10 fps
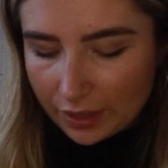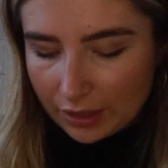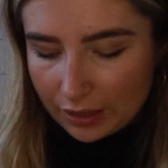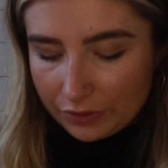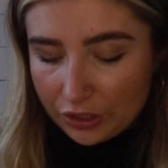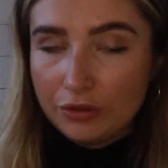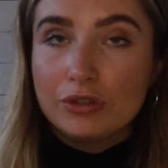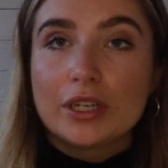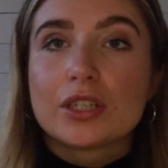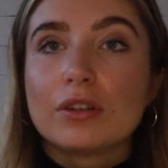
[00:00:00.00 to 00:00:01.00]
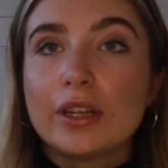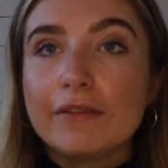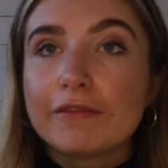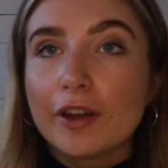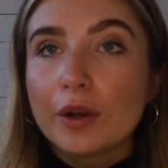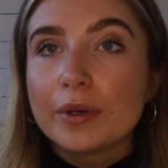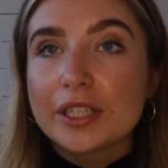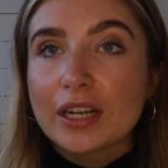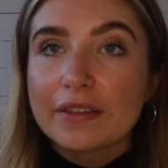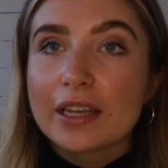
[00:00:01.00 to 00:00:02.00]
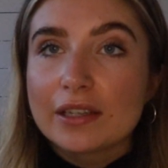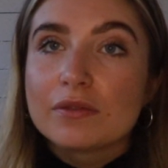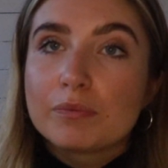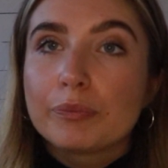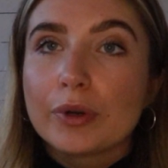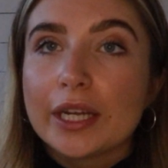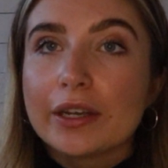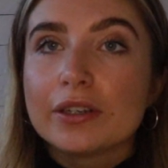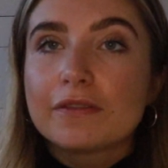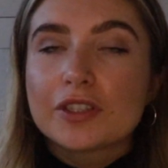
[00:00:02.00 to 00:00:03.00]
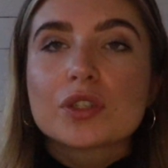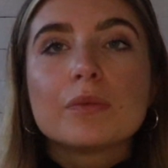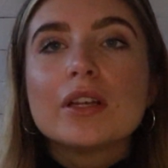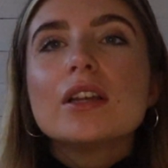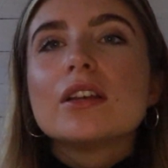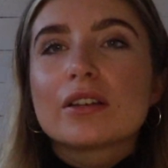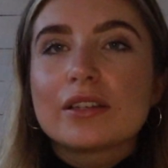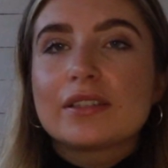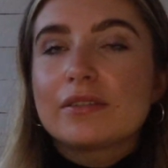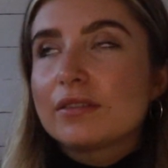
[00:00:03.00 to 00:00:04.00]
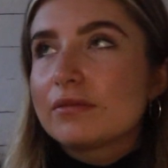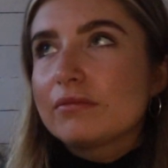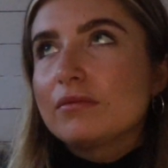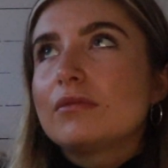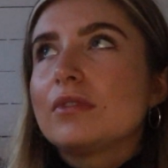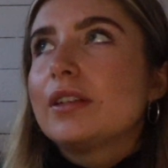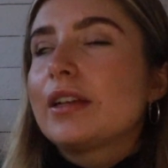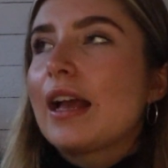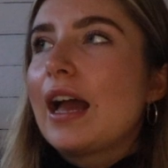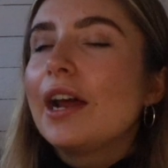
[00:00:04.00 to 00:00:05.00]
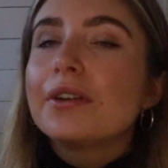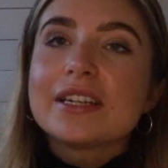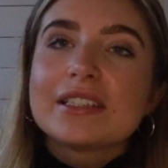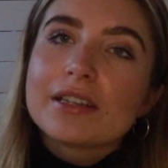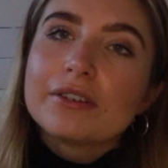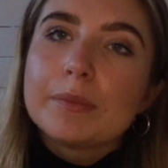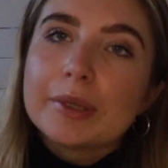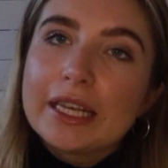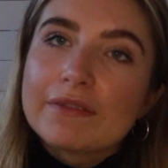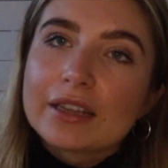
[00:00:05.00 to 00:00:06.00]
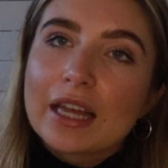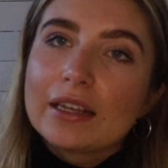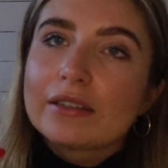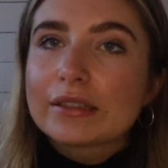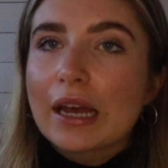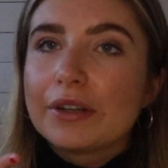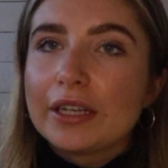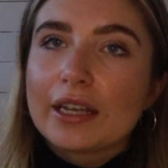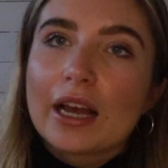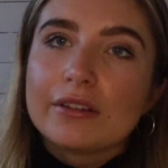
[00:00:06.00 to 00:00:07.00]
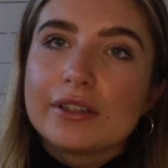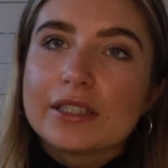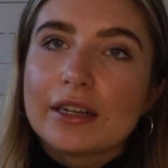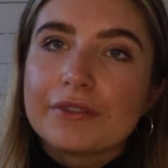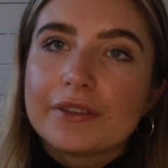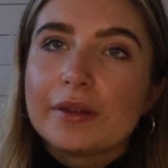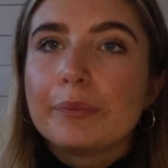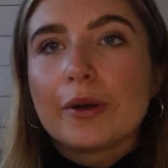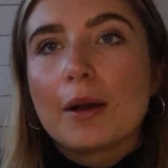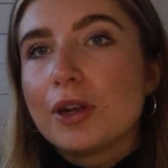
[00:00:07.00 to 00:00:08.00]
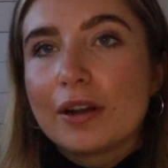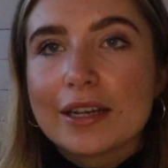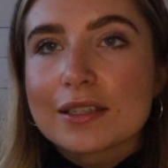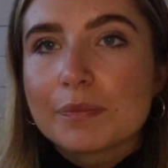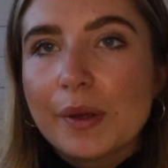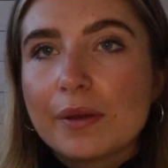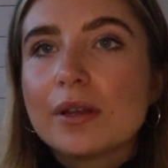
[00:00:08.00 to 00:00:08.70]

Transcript: there's nutritional info, which I think is pretty good for some, because I don't necessarily believe in like counting your calories and everything, but I'm not an expert.